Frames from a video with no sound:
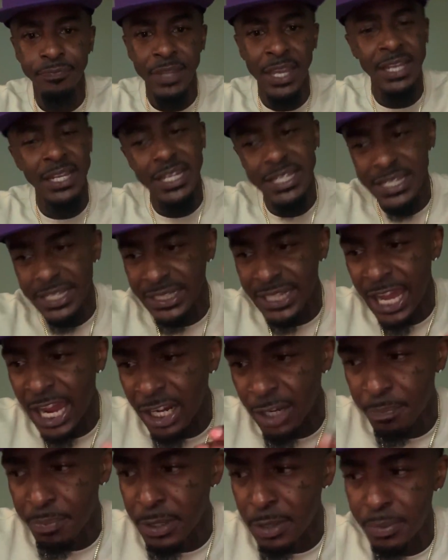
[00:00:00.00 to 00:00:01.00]
And there's a
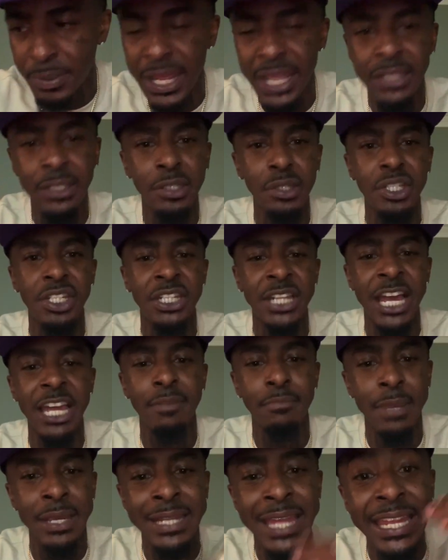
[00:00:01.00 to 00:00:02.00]
lot of people that looks
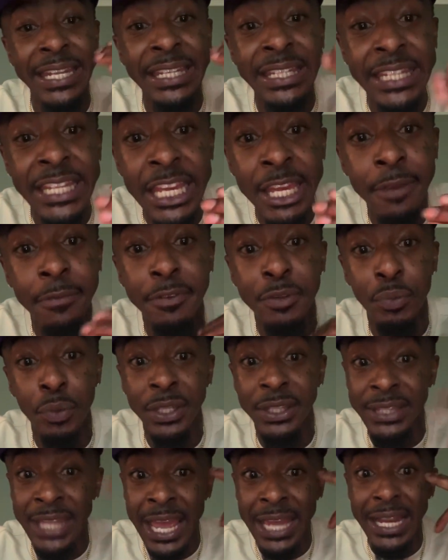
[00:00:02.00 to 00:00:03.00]
like me that lives
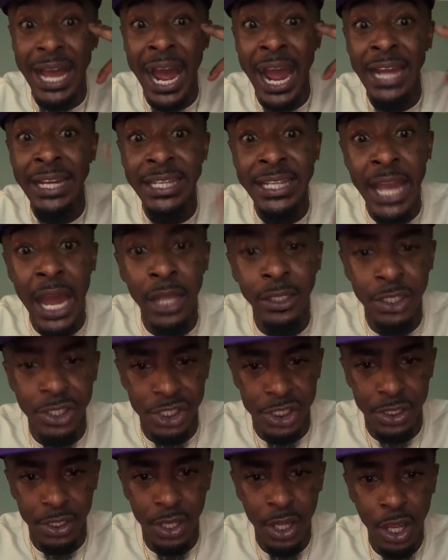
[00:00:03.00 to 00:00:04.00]
with that
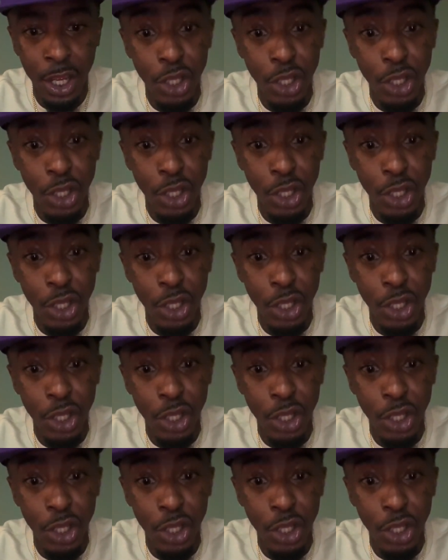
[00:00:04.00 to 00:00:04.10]
ideology.